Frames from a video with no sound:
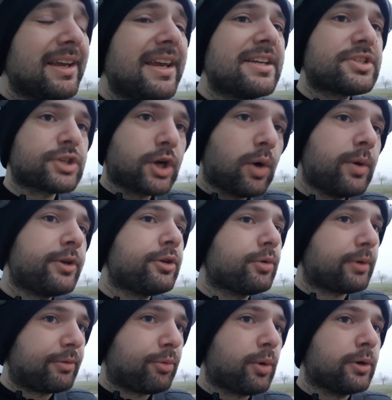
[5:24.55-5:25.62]
it's going to
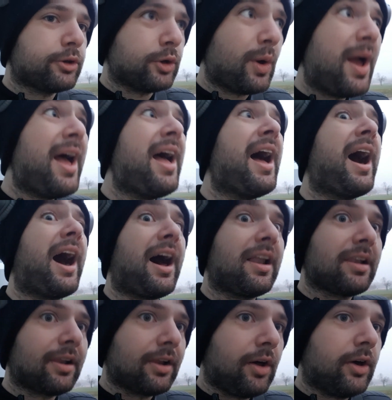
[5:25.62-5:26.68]
reward you a
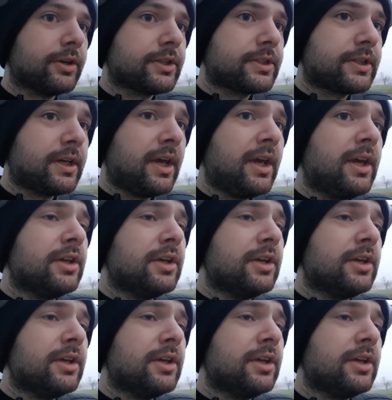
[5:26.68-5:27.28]
lot.